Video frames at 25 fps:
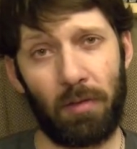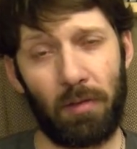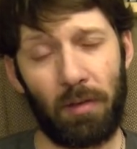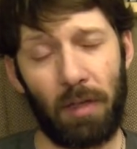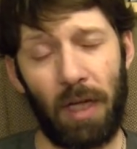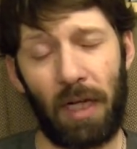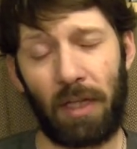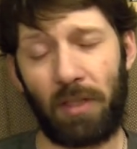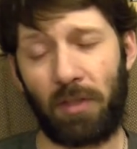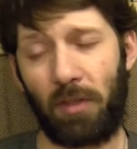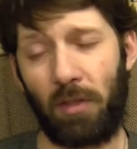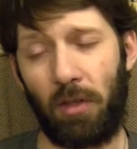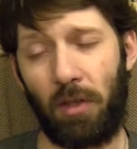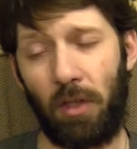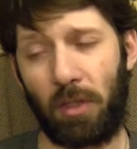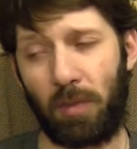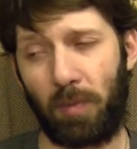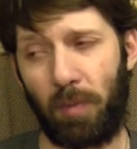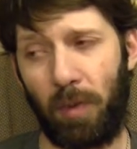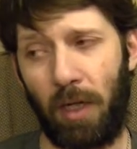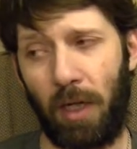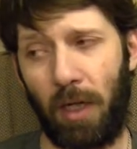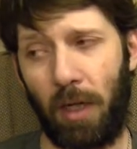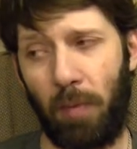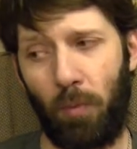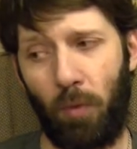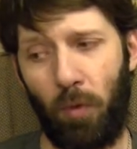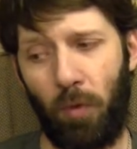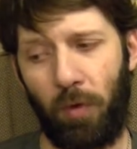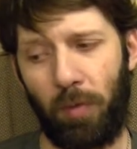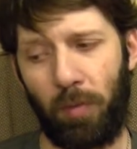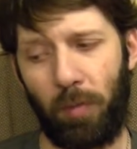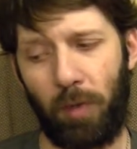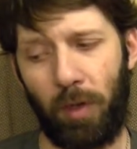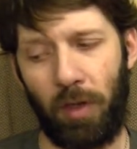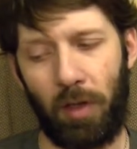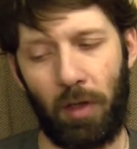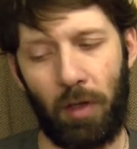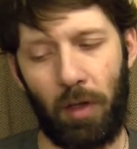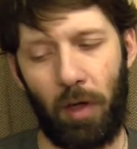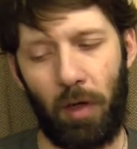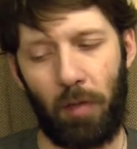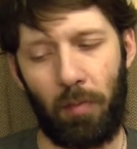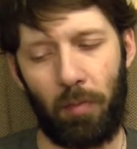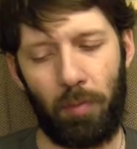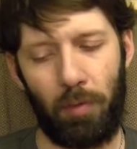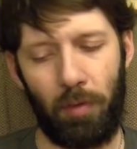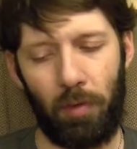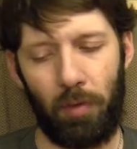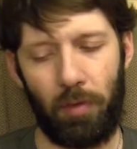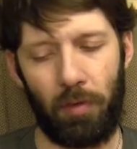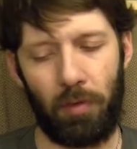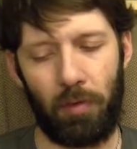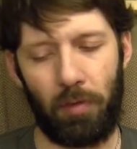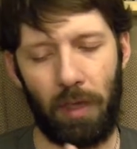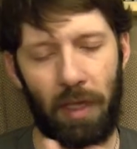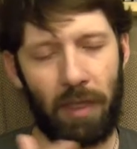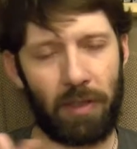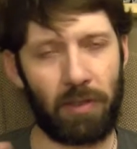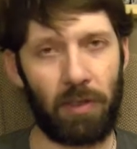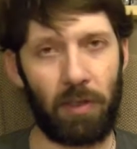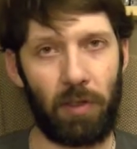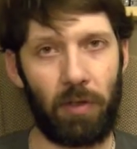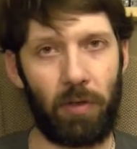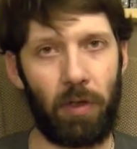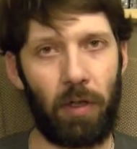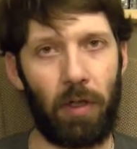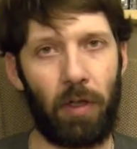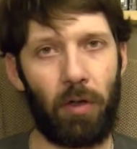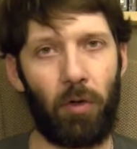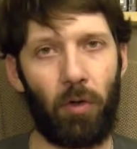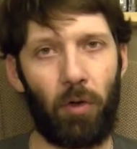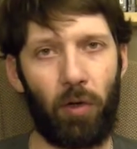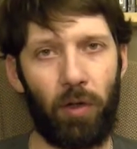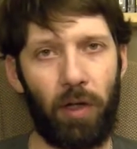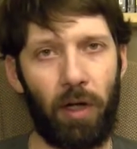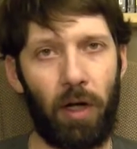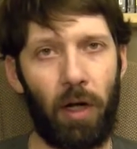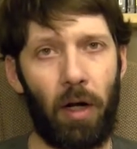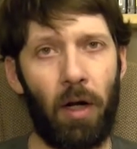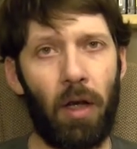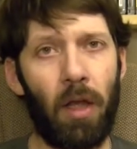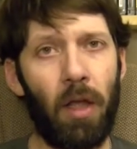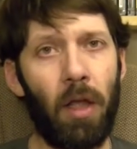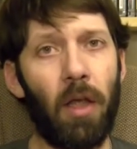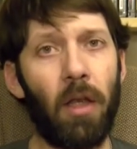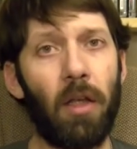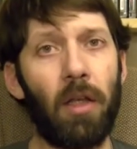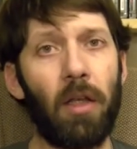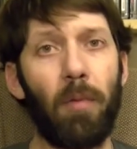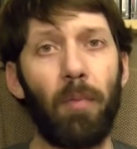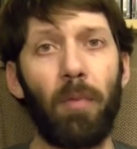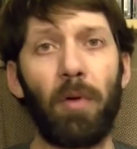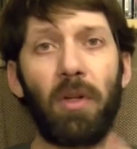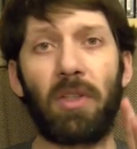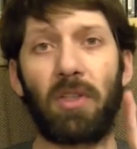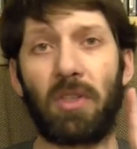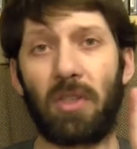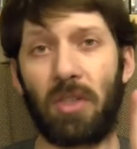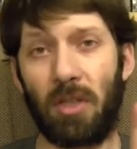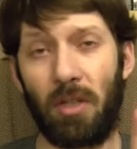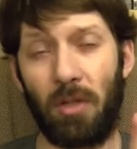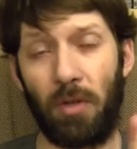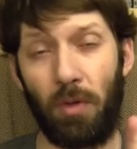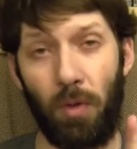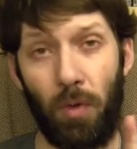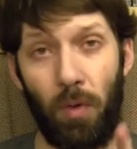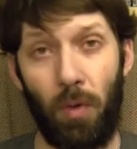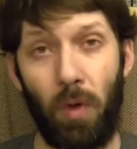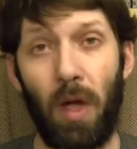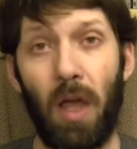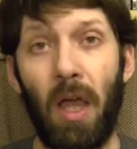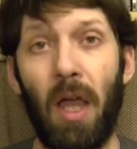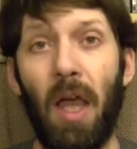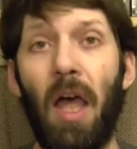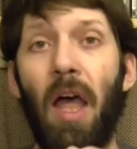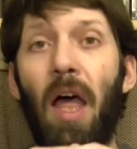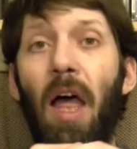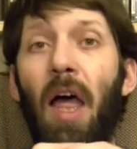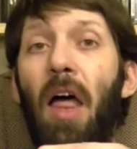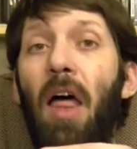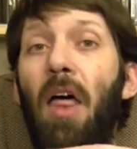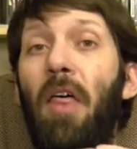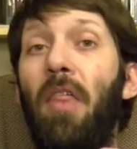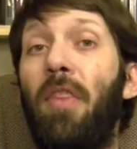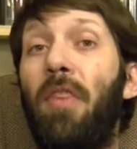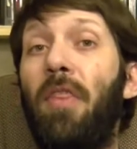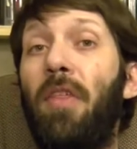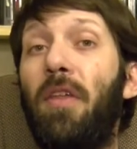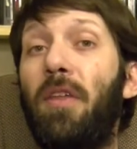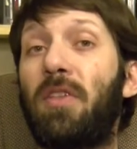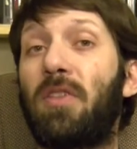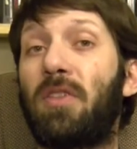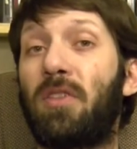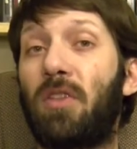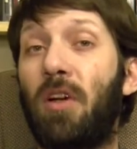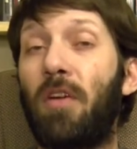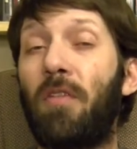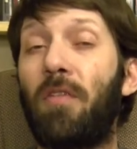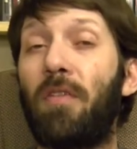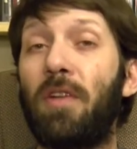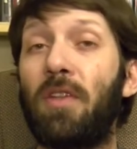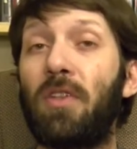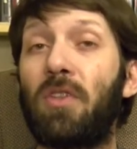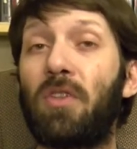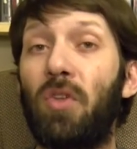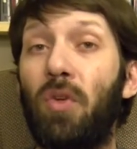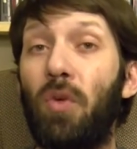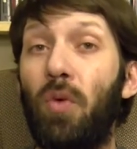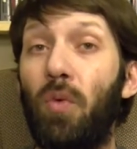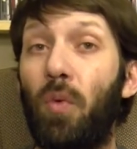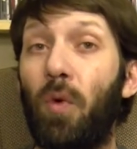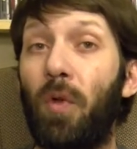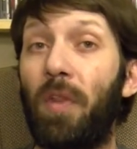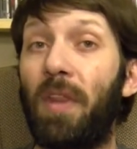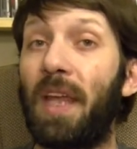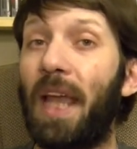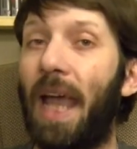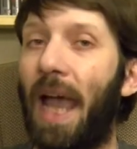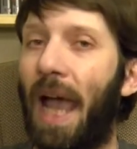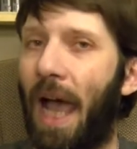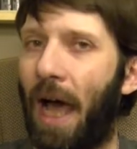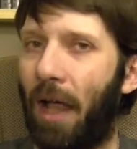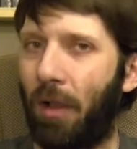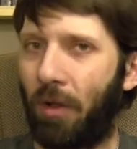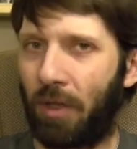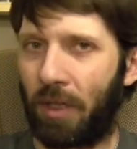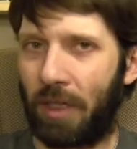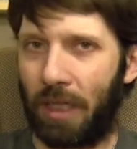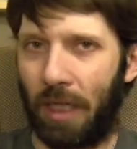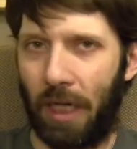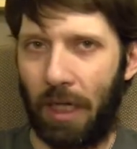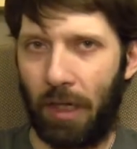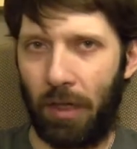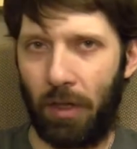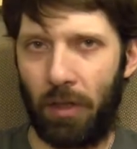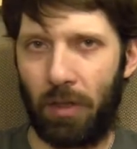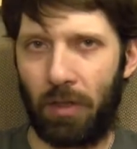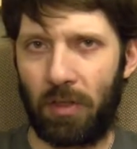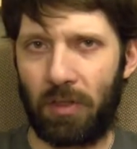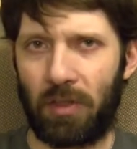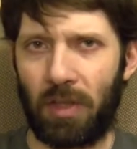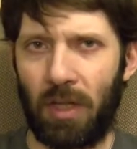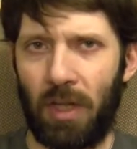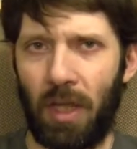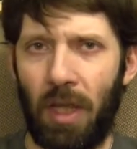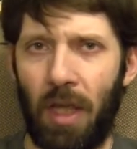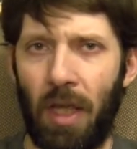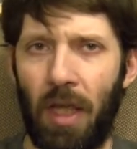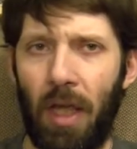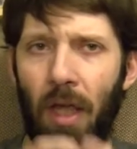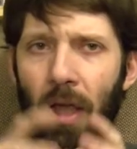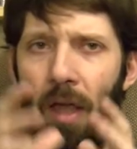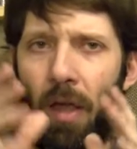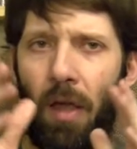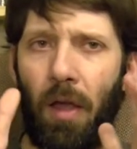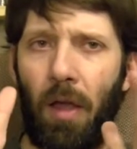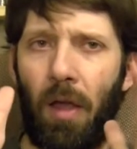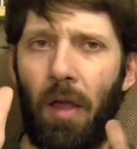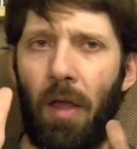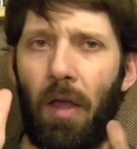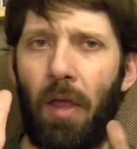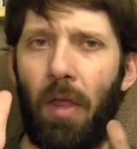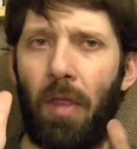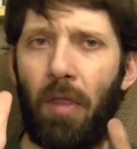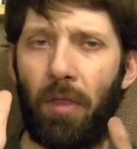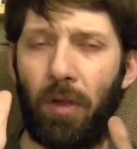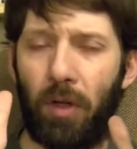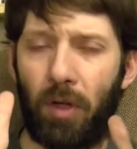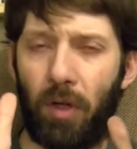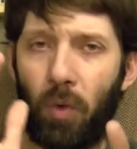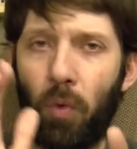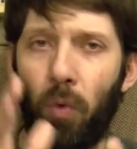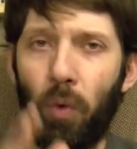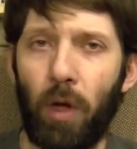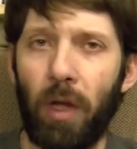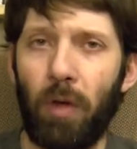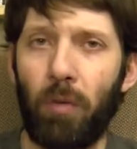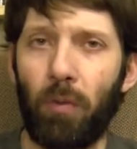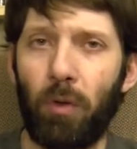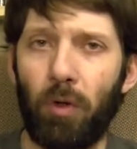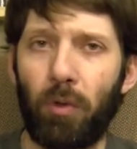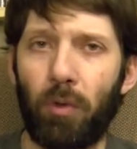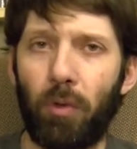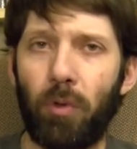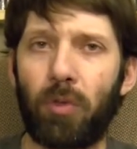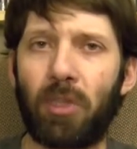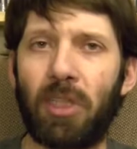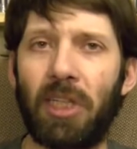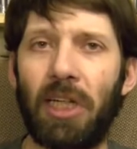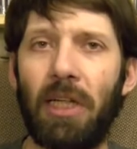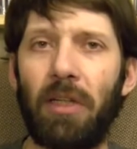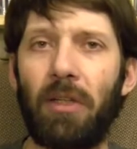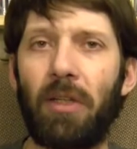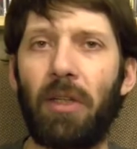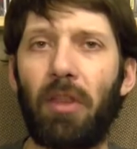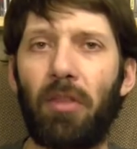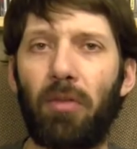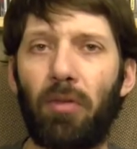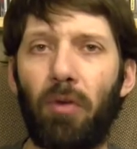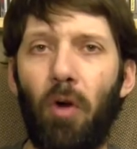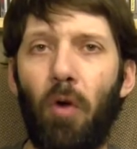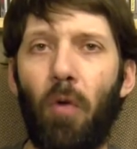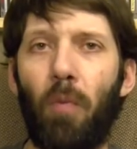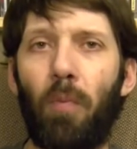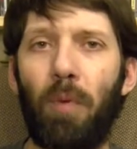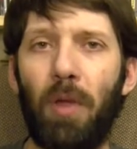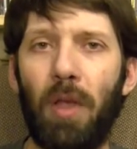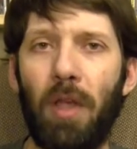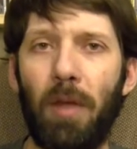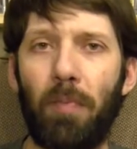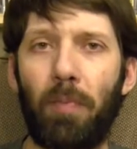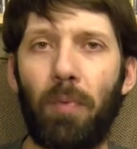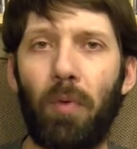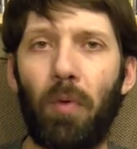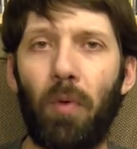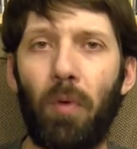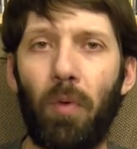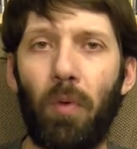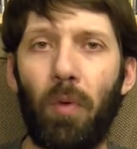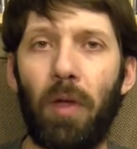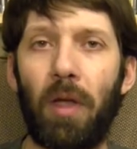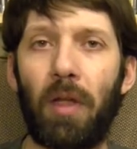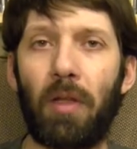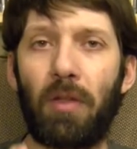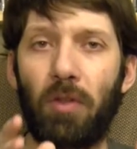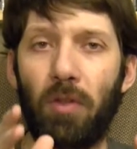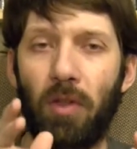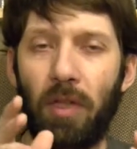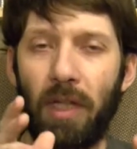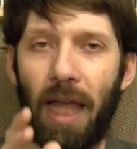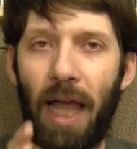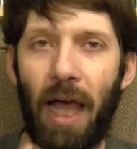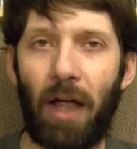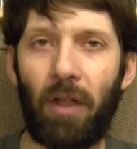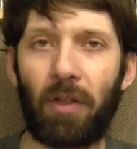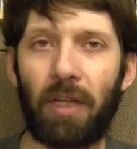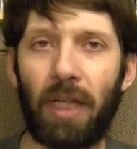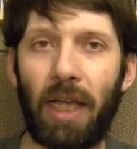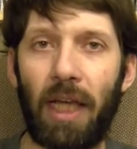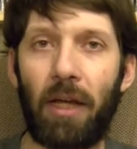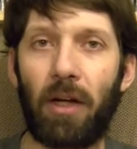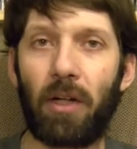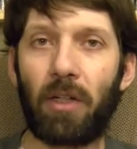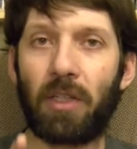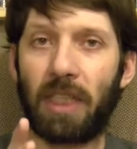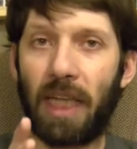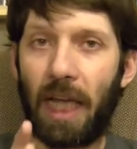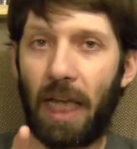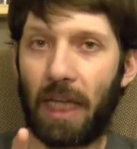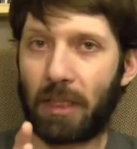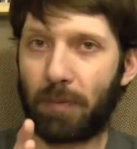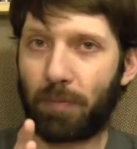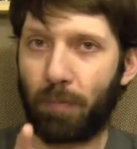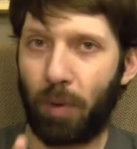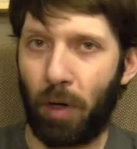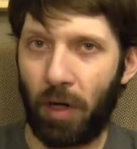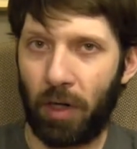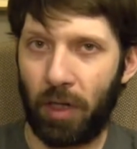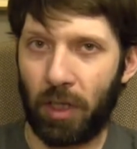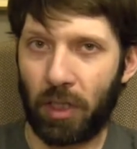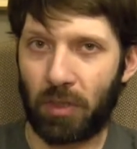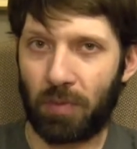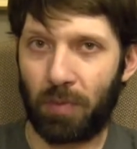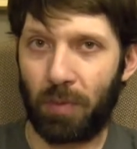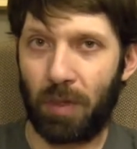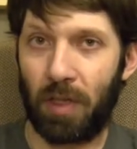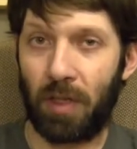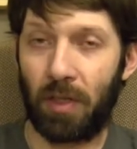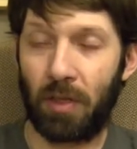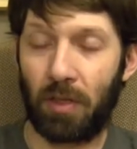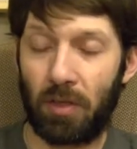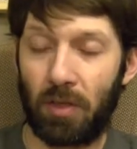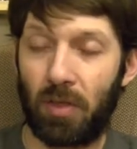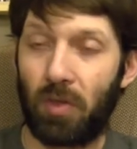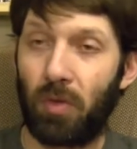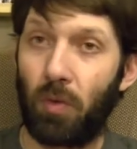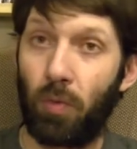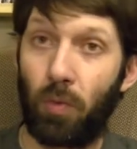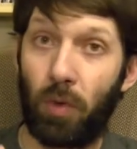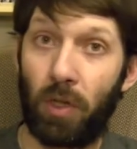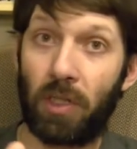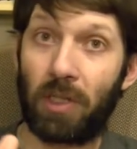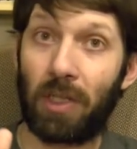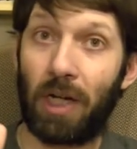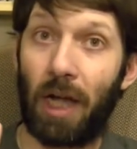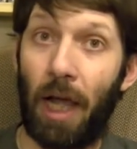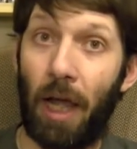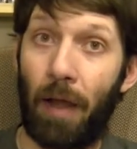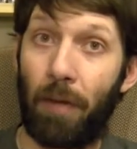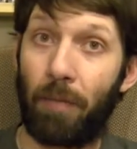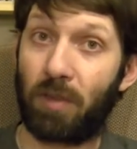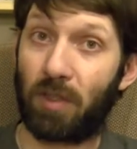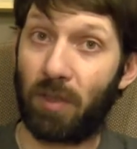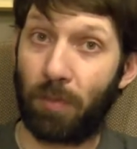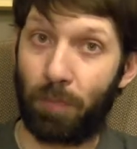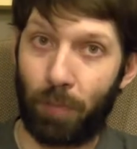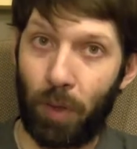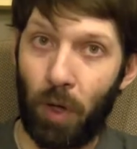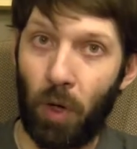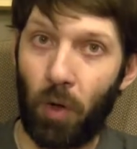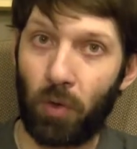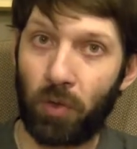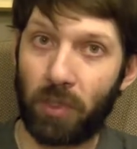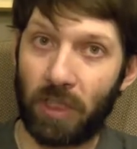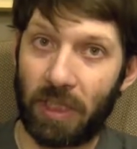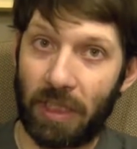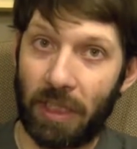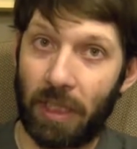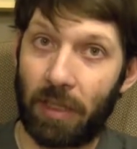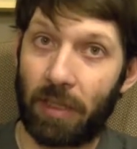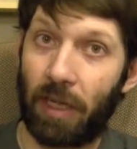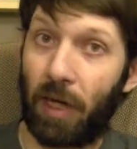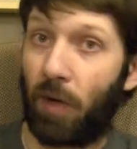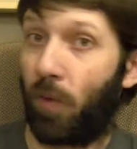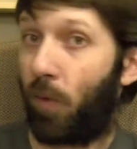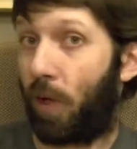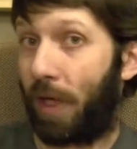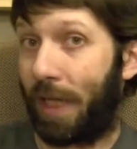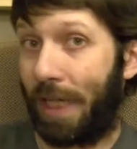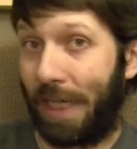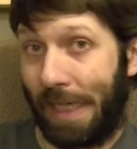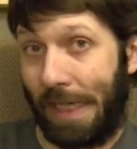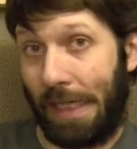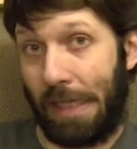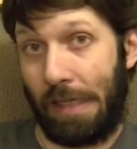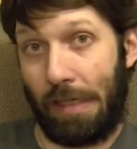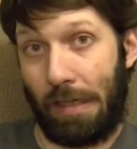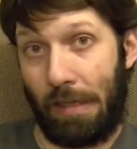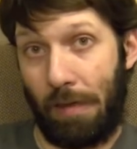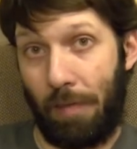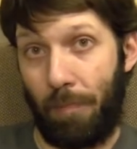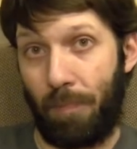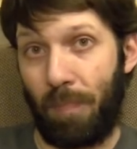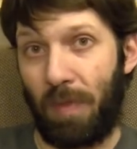Actually, hurts my head more than my heart, but that's neither here nor there. Number two, the servants who were the alligators. The queen would routinely throw people to the alligators as punishment, to which I am supposing that they were eaten.